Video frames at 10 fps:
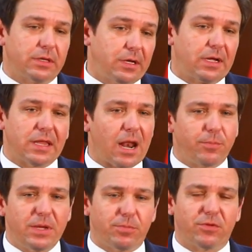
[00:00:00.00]
And look, a lot
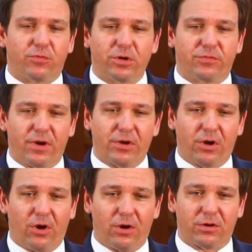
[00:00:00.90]
of people have worked very
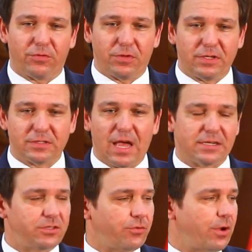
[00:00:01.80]
hard over these
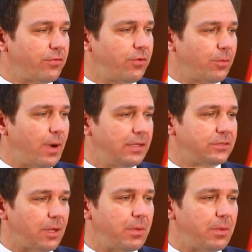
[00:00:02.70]
last three or four months.